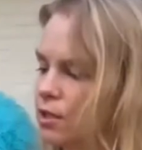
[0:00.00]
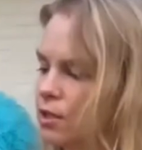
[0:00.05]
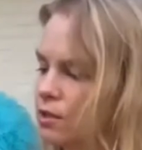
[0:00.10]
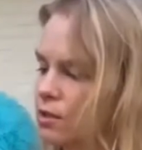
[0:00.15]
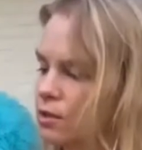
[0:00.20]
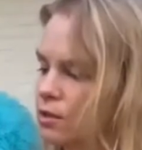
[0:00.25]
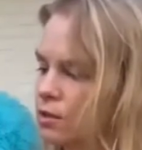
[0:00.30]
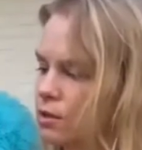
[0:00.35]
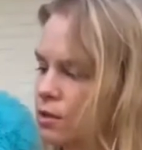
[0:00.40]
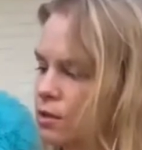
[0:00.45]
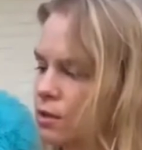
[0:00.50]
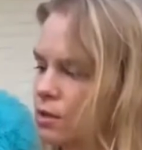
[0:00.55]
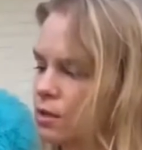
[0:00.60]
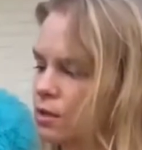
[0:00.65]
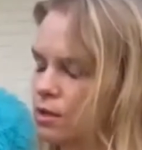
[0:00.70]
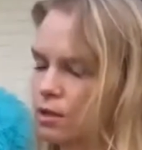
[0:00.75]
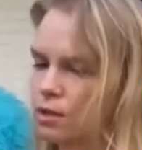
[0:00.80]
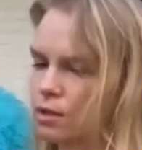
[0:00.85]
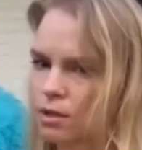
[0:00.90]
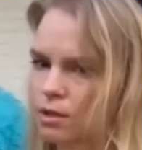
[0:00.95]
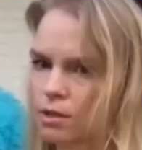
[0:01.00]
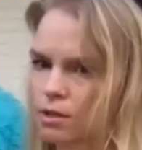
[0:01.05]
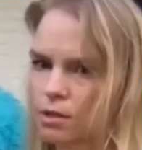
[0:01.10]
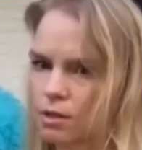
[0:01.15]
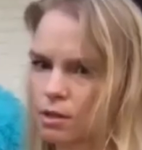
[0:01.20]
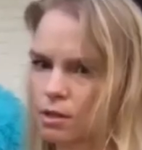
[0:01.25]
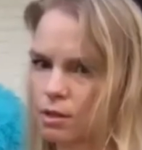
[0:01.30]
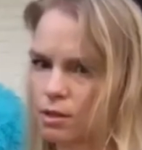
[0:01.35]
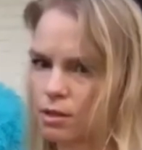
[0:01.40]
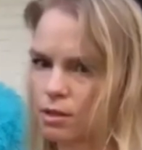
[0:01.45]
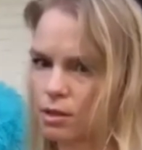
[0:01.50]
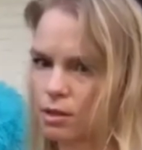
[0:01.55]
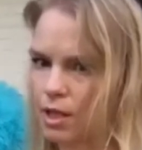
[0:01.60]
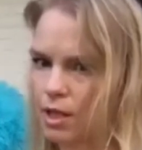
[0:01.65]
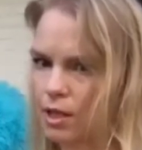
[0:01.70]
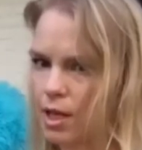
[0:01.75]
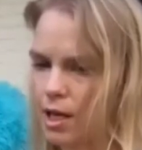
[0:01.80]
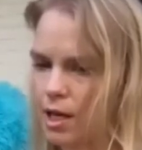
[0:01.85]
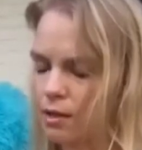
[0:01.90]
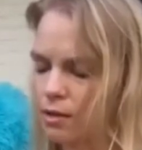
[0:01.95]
like that.